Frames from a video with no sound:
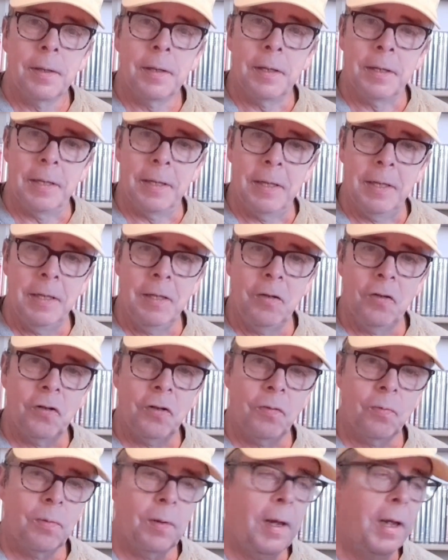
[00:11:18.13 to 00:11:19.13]
and
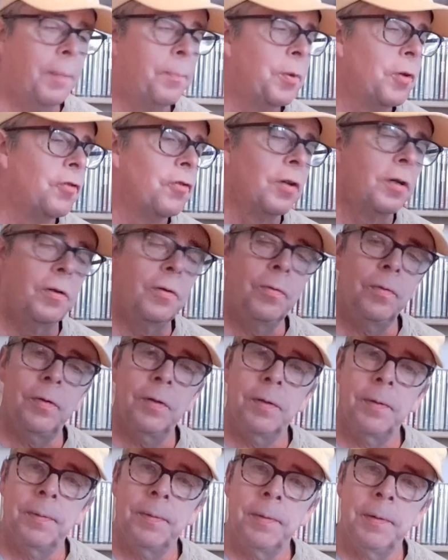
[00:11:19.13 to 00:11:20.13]
each episode
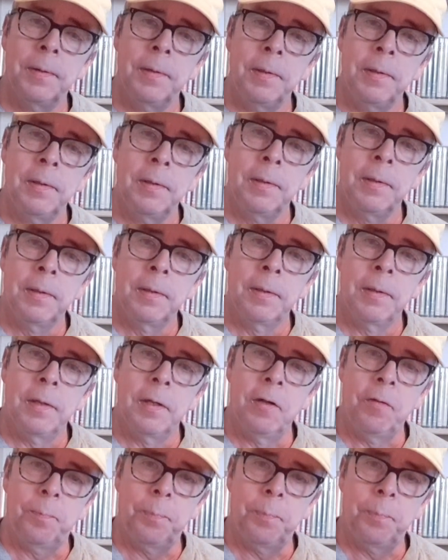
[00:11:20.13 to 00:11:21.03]
is